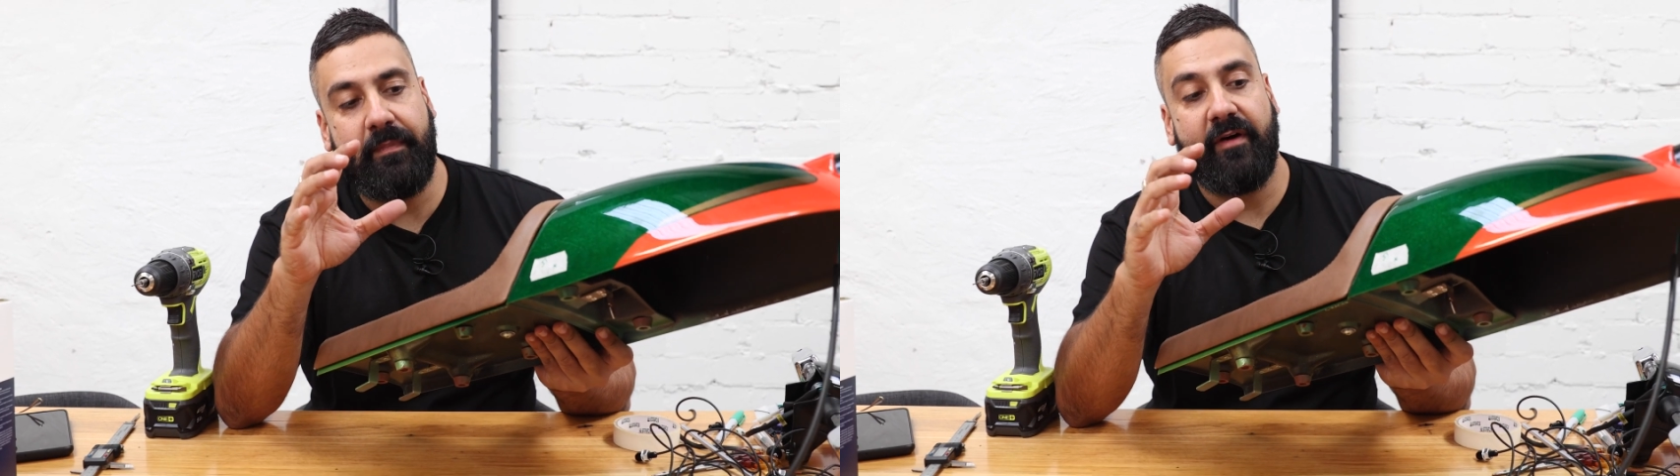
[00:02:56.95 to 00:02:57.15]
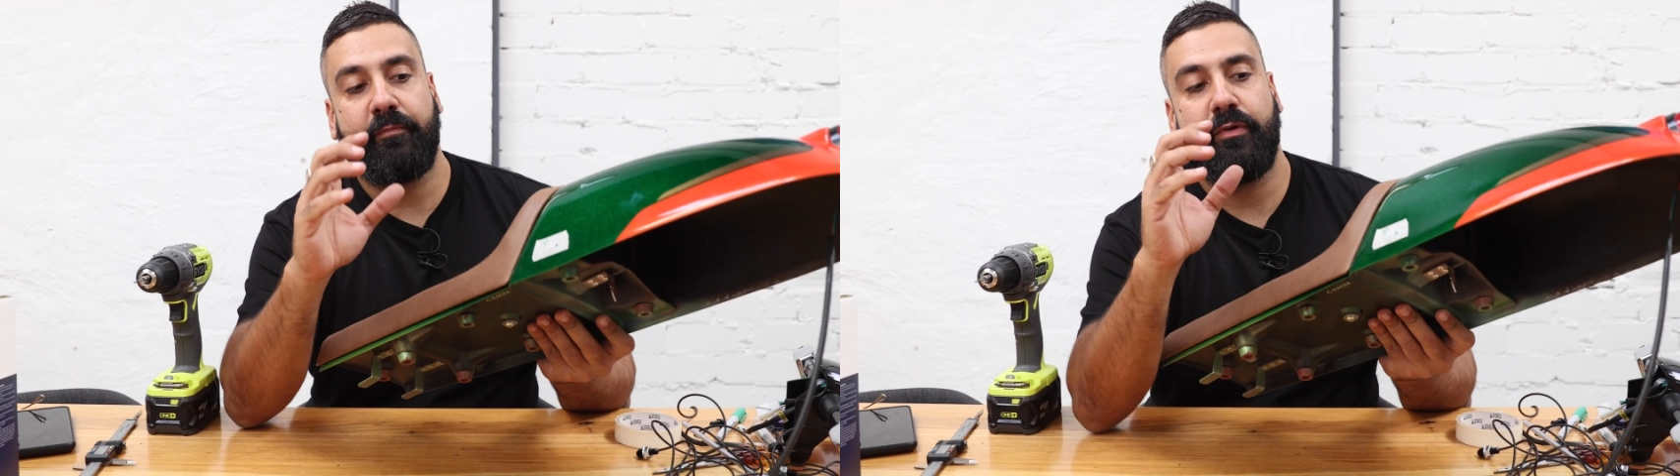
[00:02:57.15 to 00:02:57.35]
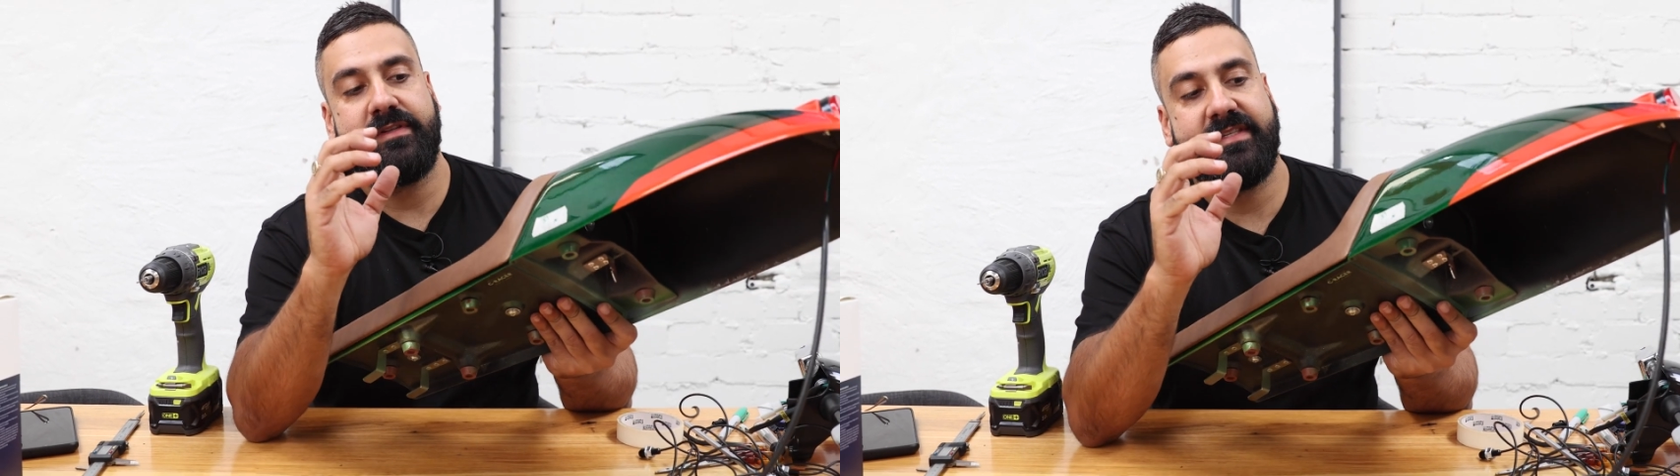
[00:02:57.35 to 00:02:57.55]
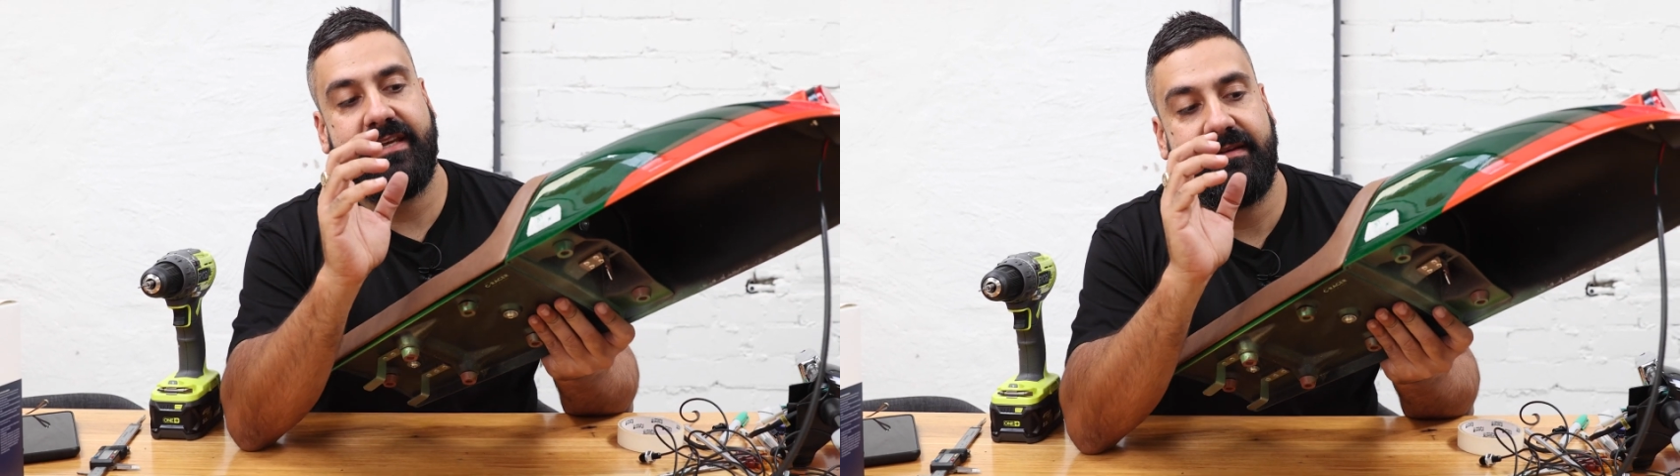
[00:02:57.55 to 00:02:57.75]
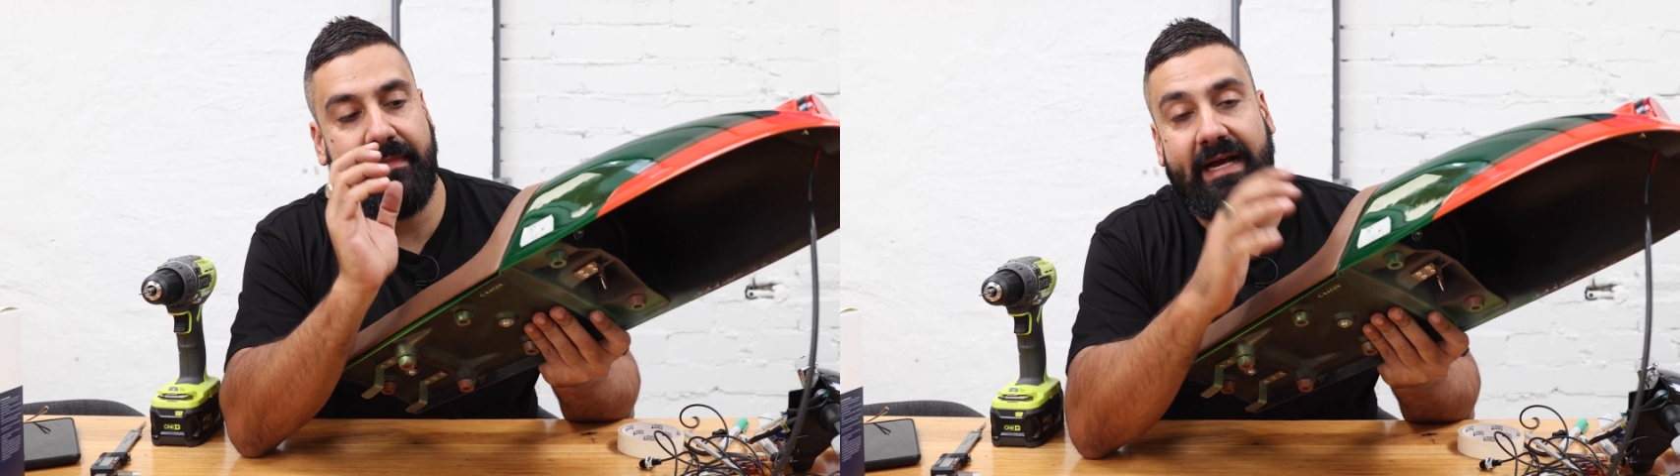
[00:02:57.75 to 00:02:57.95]
I've put
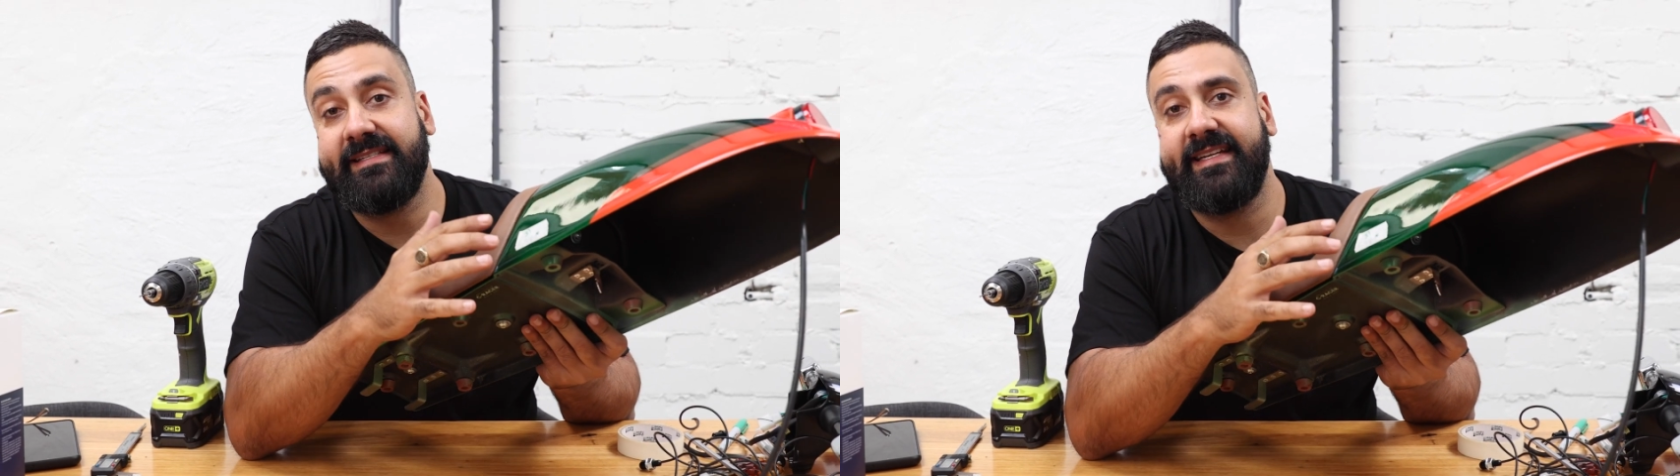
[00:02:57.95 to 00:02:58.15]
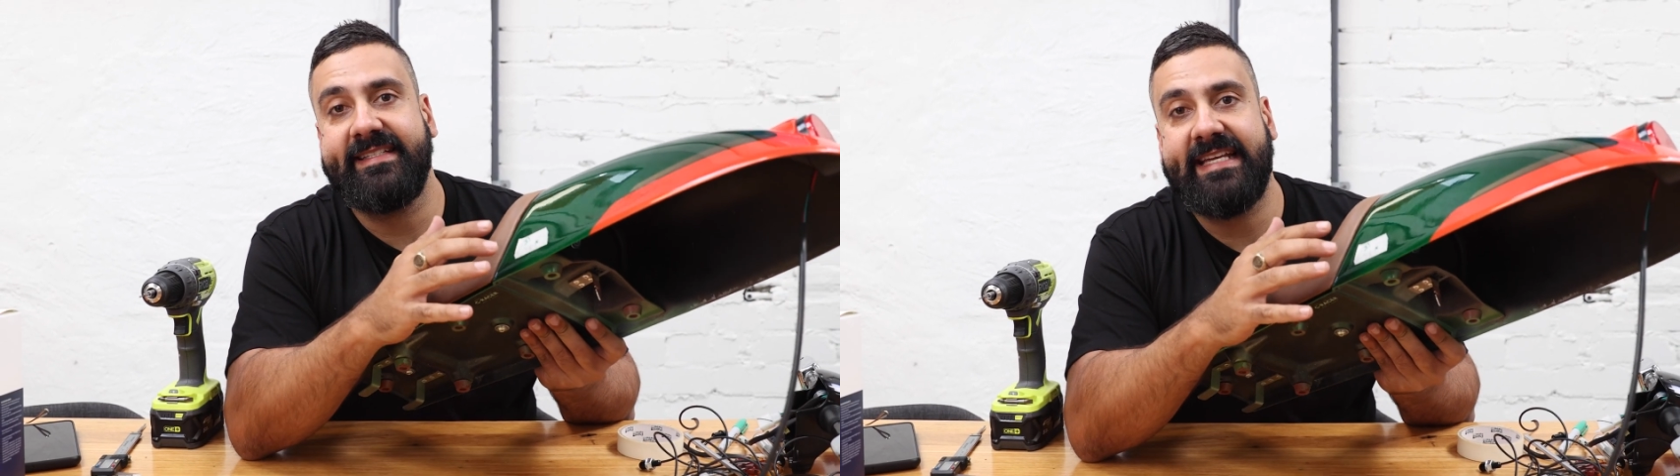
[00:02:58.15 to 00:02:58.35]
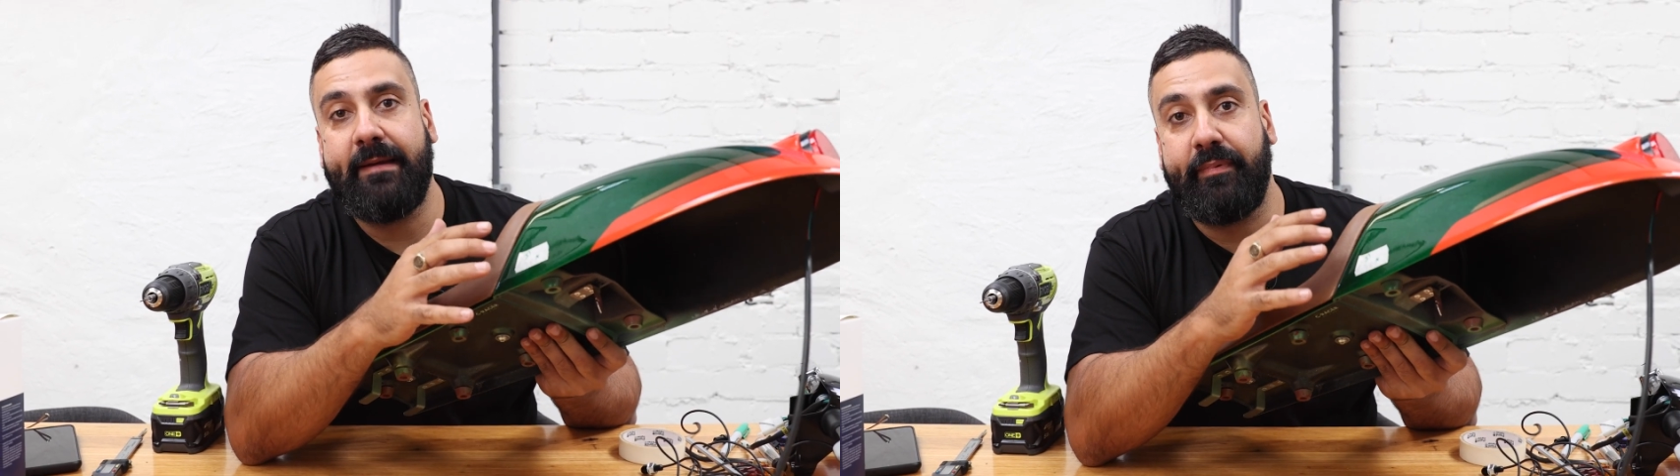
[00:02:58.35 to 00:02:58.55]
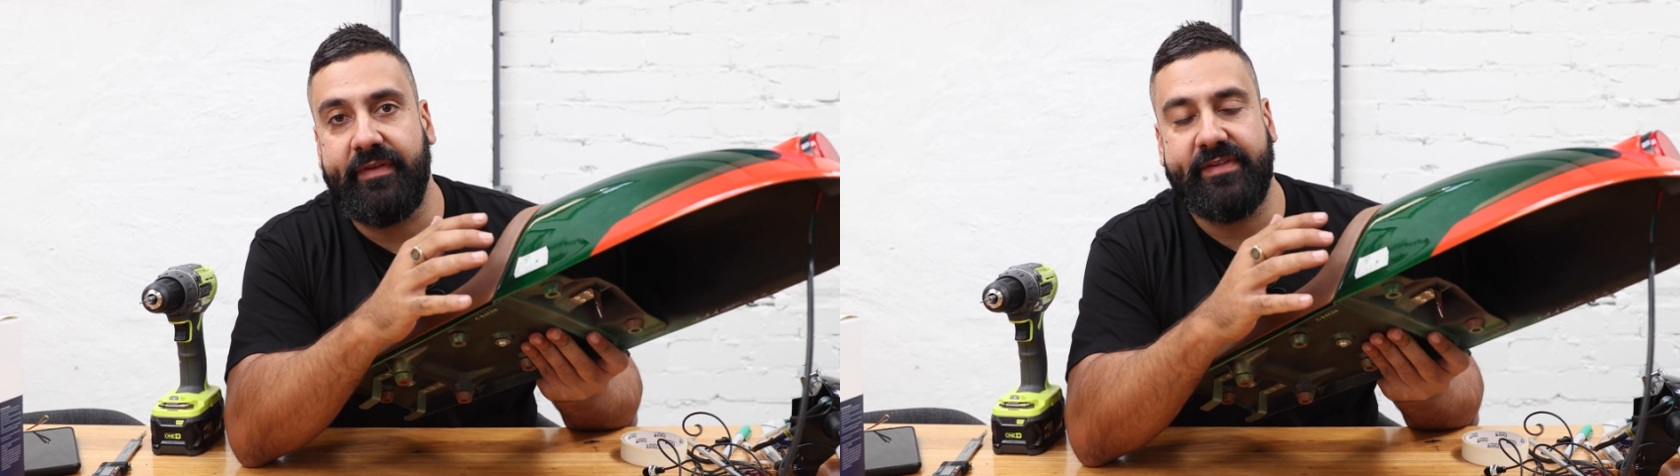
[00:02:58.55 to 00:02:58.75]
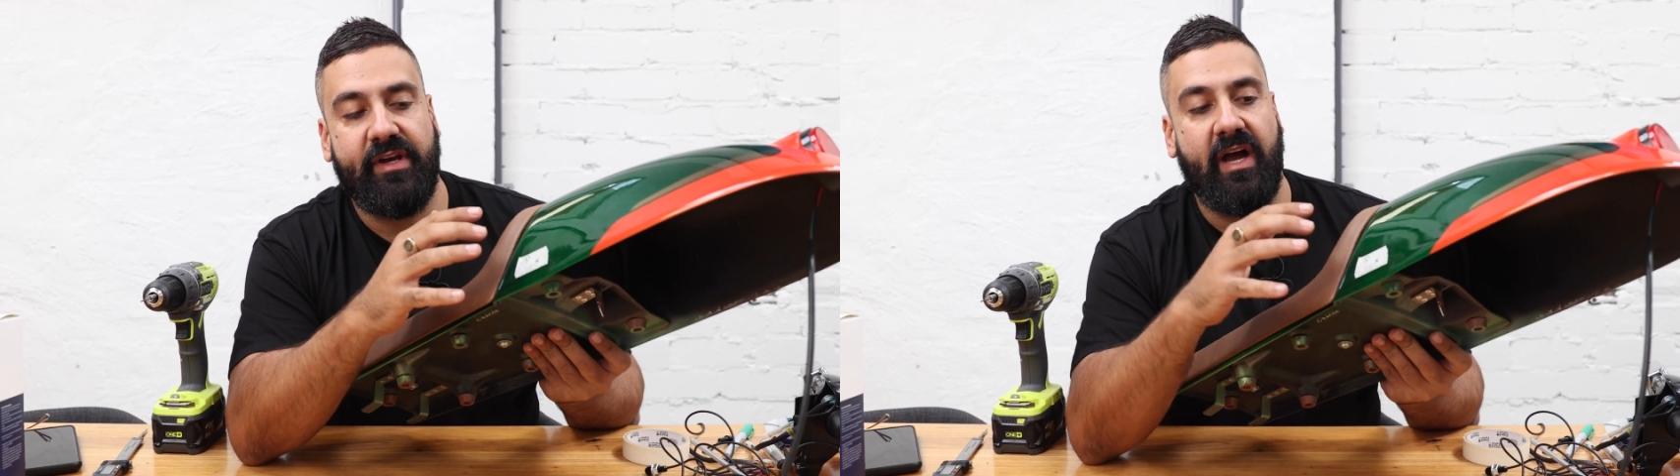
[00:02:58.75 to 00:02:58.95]
masking tape on
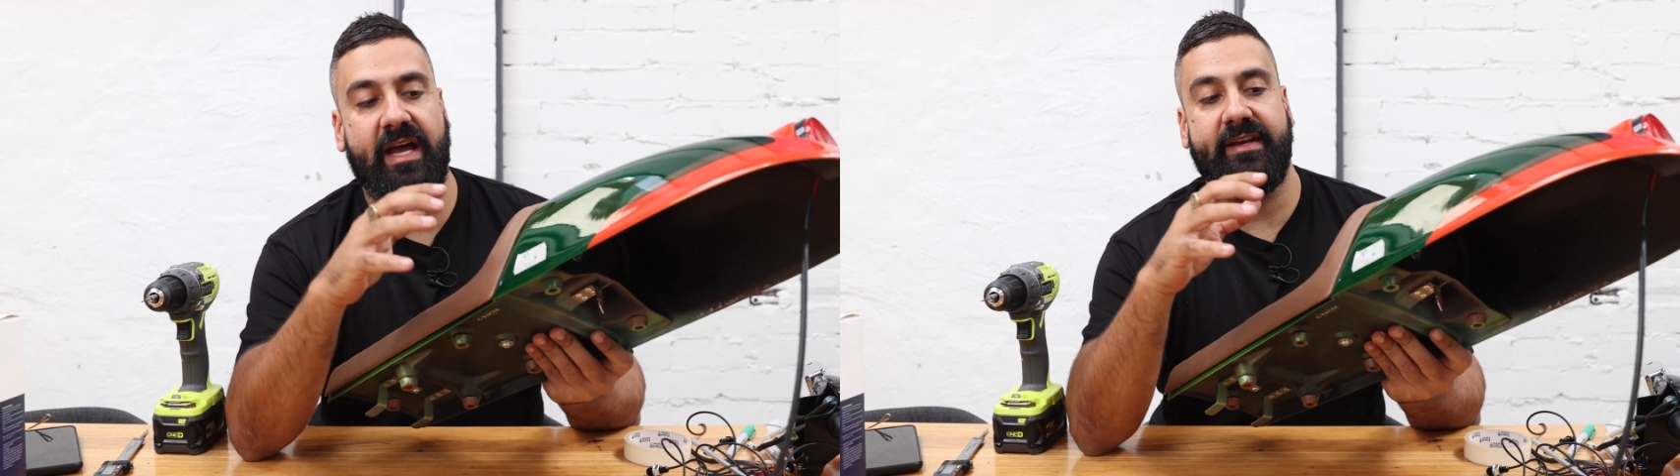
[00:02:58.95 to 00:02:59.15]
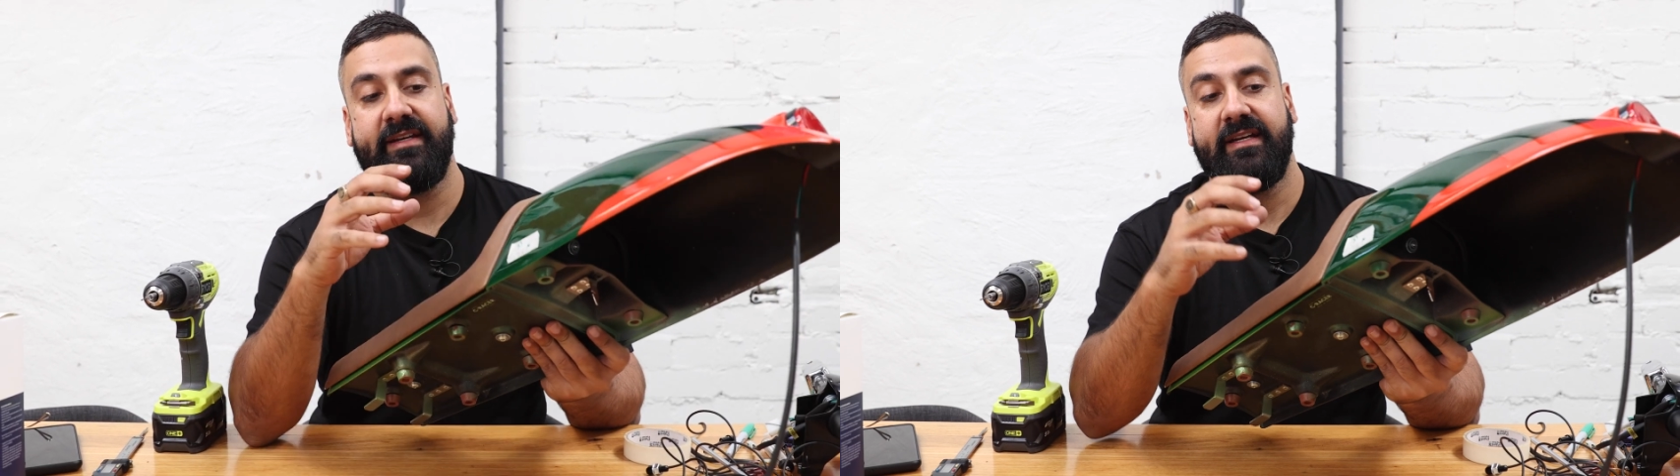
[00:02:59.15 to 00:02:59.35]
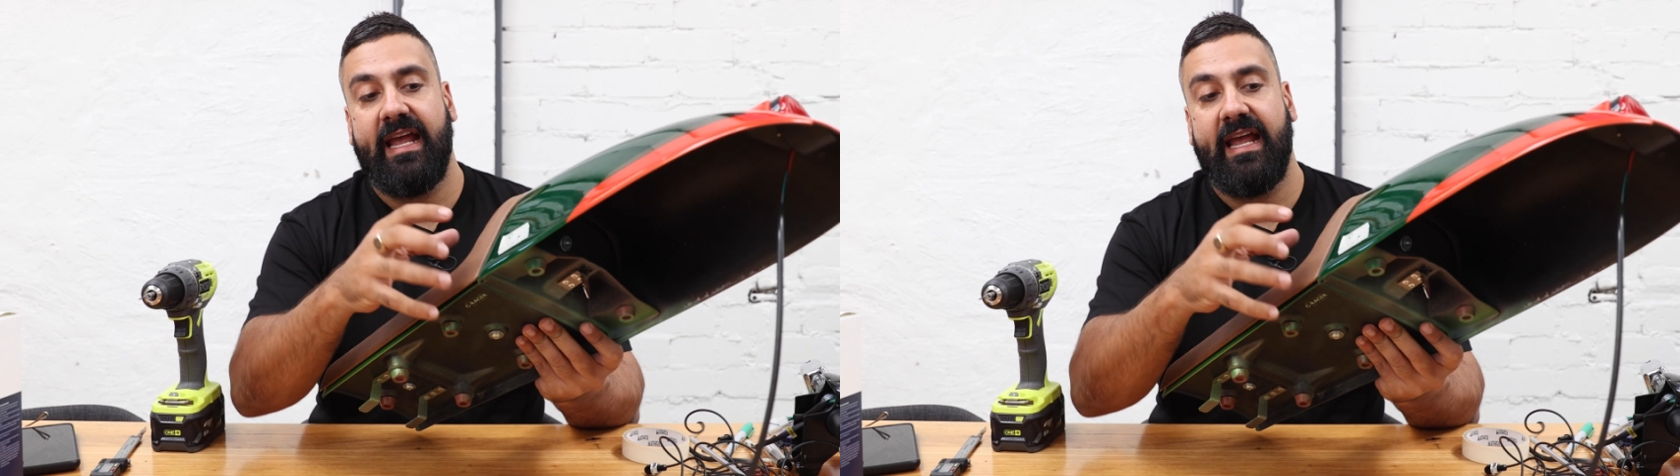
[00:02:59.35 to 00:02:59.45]
the side